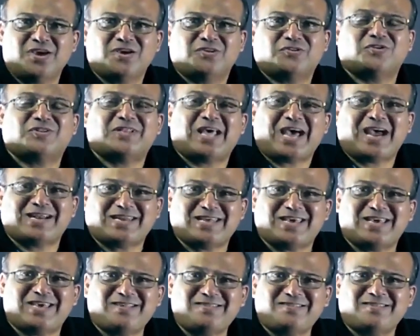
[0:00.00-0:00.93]
So that
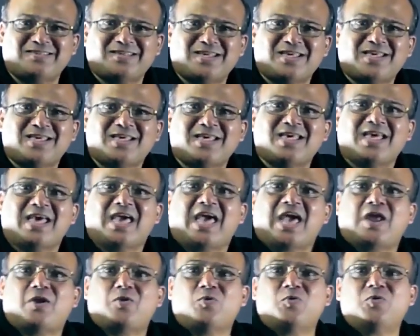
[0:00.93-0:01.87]
is
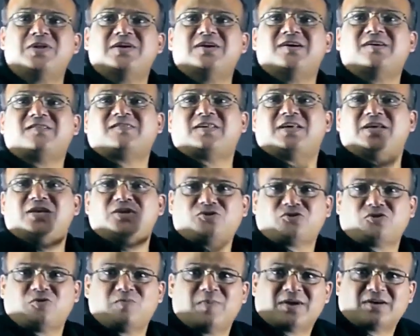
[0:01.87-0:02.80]
erroneous
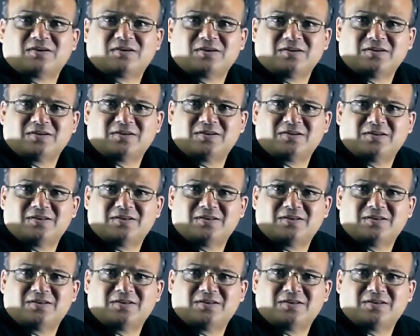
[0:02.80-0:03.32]
instrument.